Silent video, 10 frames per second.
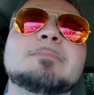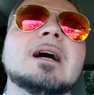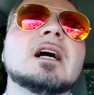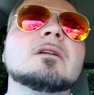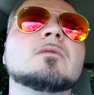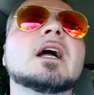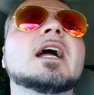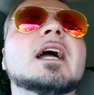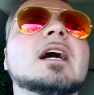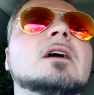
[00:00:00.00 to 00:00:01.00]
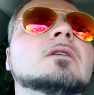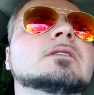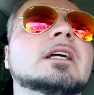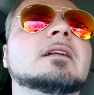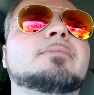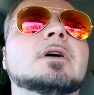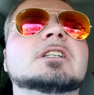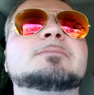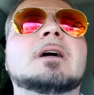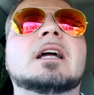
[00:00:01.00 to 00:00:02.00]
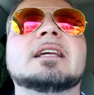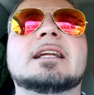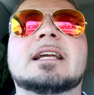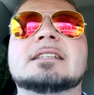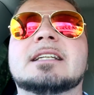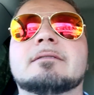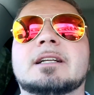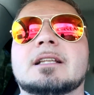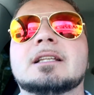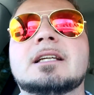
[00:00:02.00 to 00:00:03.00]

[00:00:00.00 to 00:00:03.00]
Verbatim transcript: spot around, ain't a parking spot. I think that guy's getting ready to